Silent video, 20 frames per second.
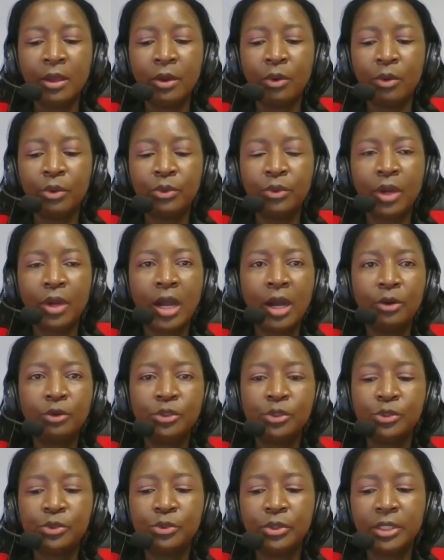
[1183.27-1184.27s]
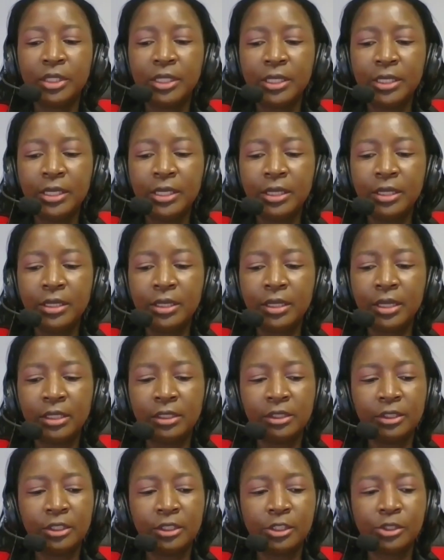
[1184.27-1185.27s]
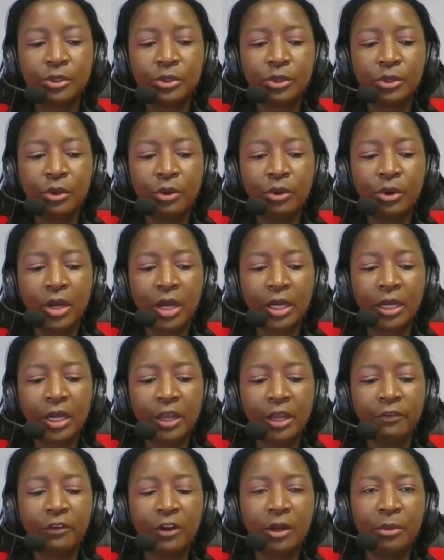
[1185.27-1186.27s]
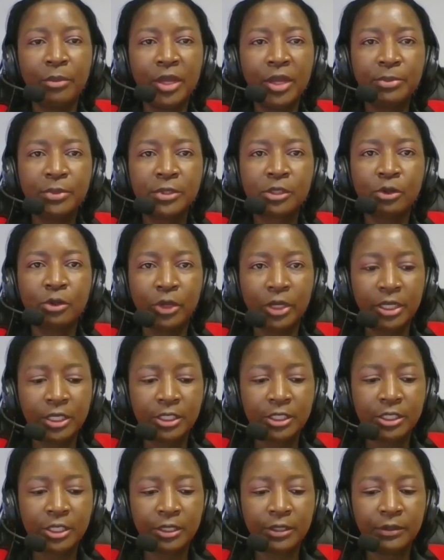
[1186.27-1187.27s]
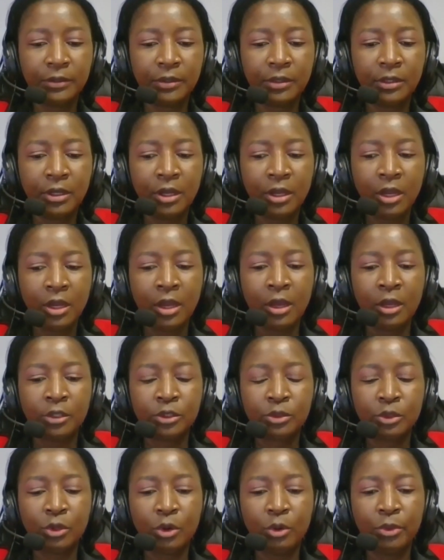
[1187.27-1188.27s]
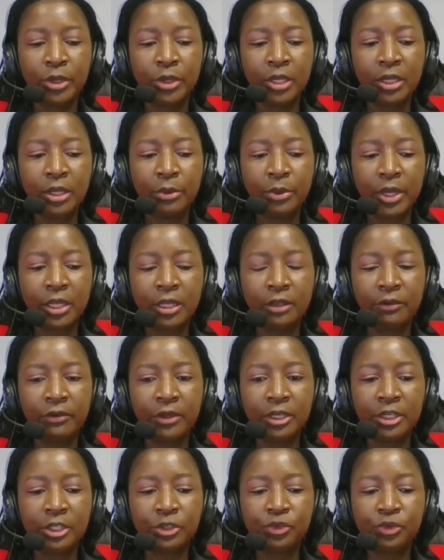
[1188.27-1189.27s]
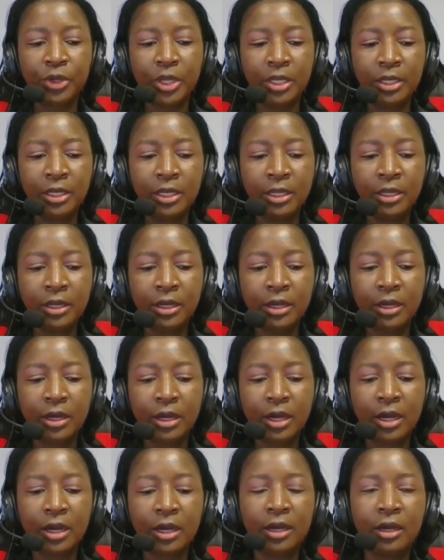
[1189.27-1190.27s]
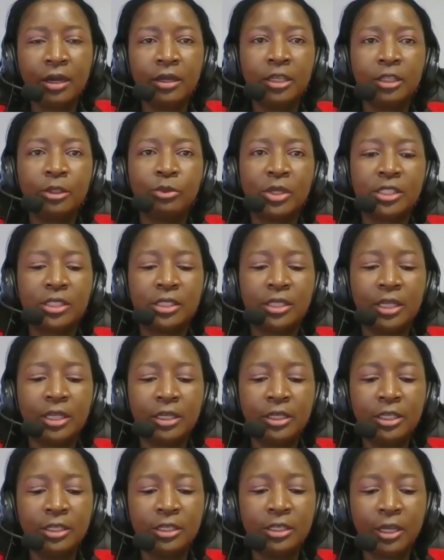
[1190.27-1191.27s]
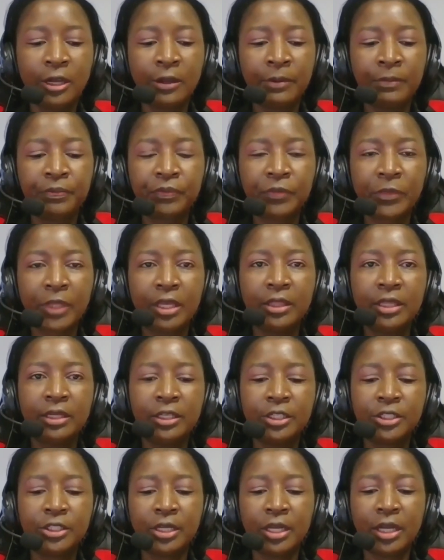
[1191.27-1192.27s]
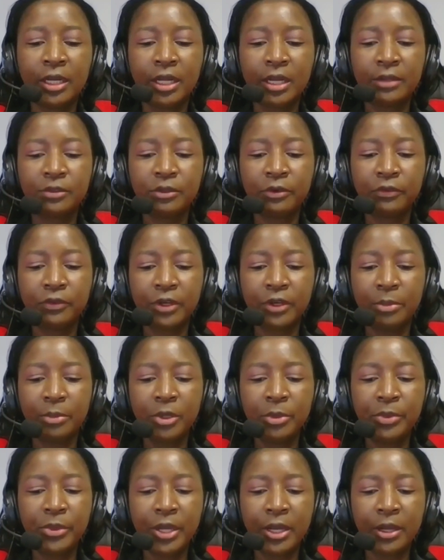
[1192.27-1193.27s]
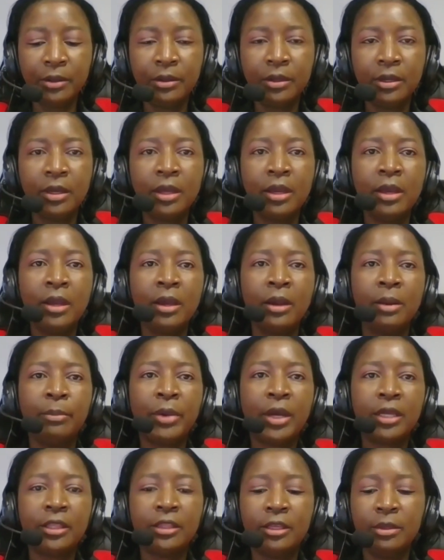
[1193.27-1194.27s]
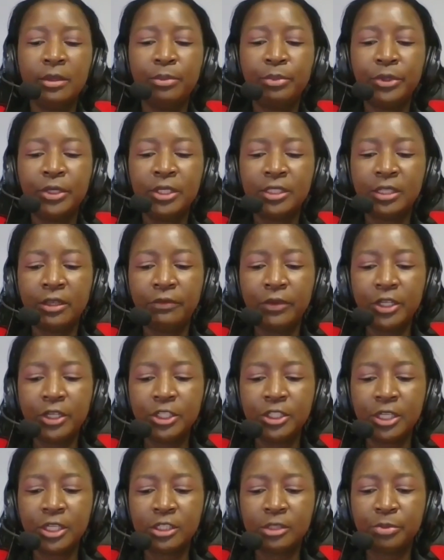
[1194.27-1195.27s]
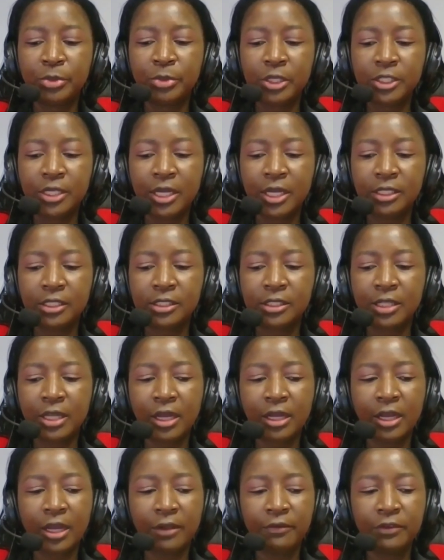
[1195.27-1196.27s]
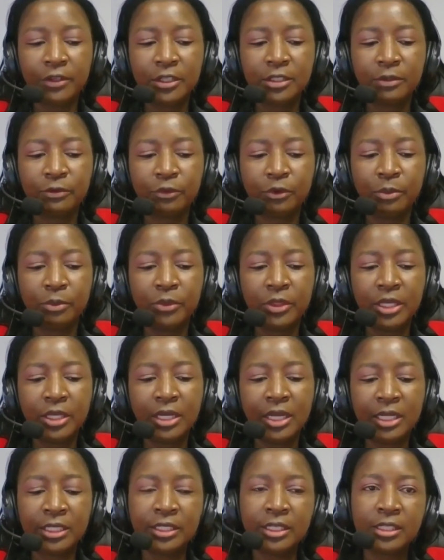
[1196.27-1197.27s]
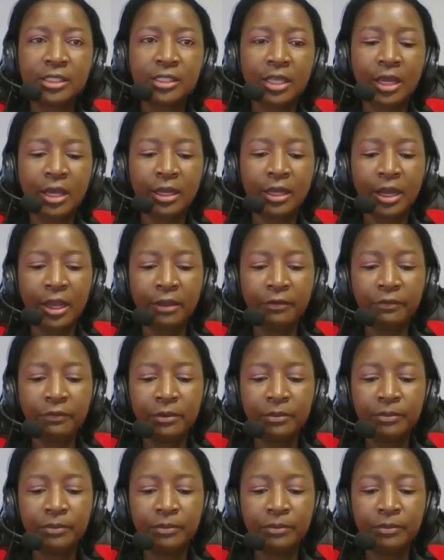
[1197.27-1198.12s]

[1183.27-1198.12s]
on how to clean and restore archival maps collection. So we were given a training. It was carried at the National Archives of Namibia by the preservation specialist archivist from the Landes Archive.